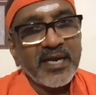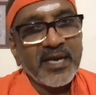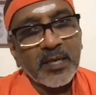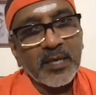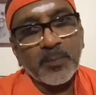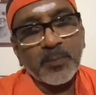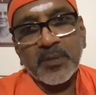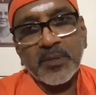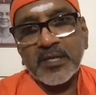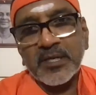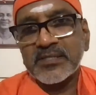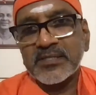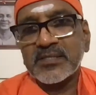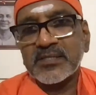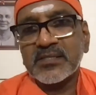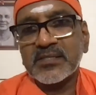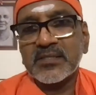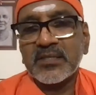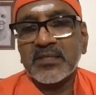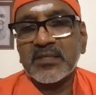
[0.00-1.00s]

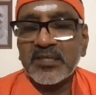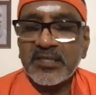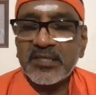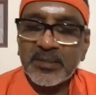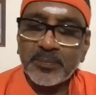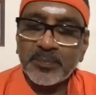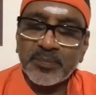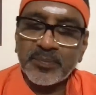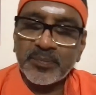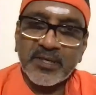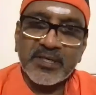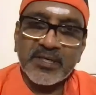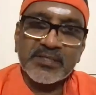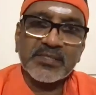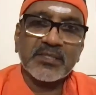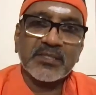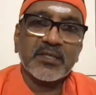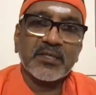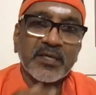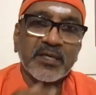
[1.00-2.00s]
helpless,
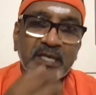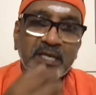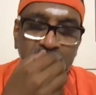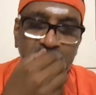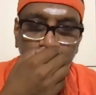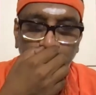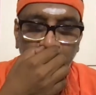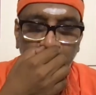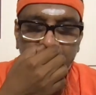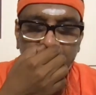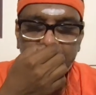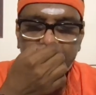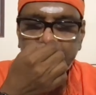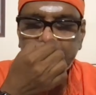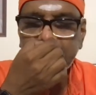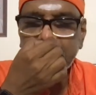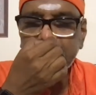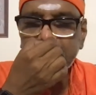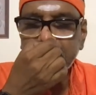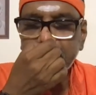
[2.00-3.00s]
depressed,
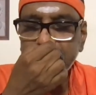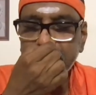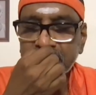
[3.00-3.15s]
despondent.